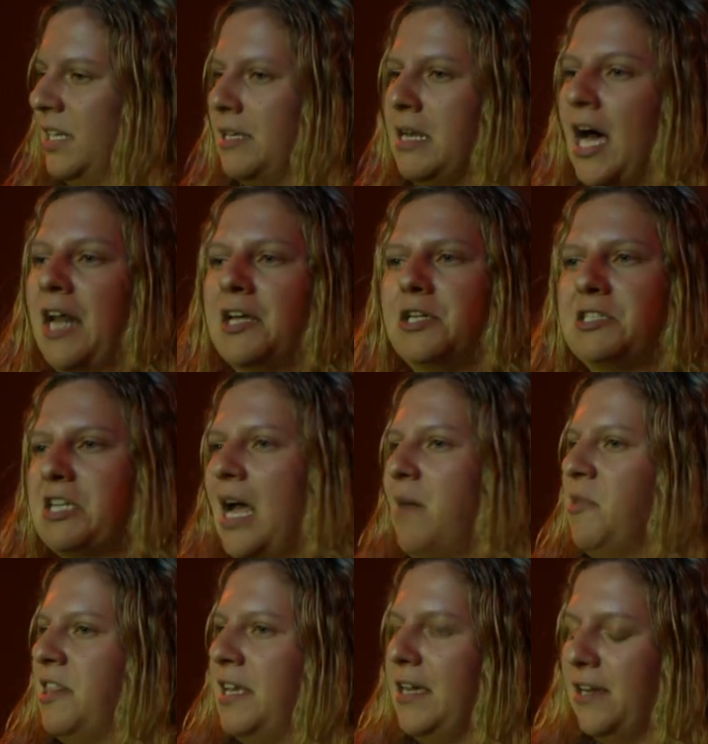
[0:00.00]
Not a good time
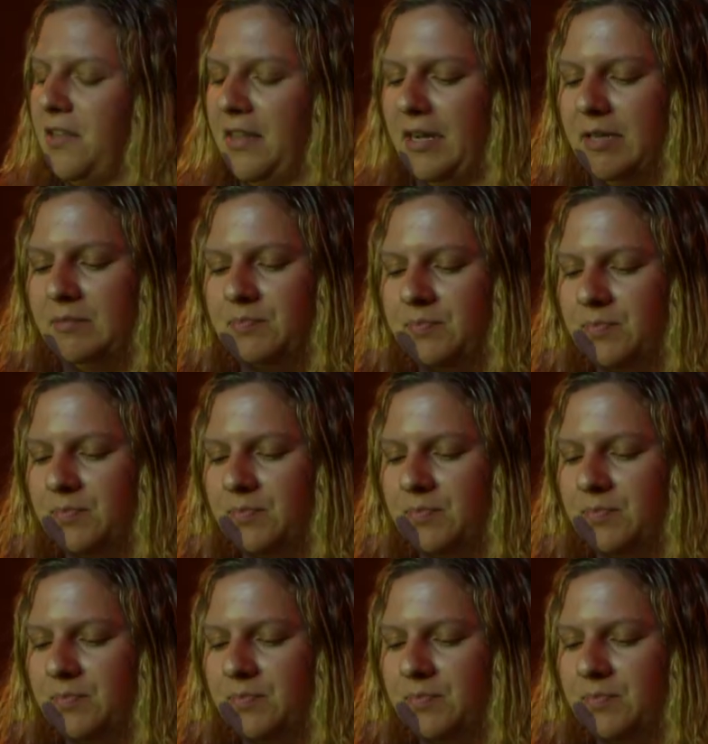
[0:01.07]
of the year there."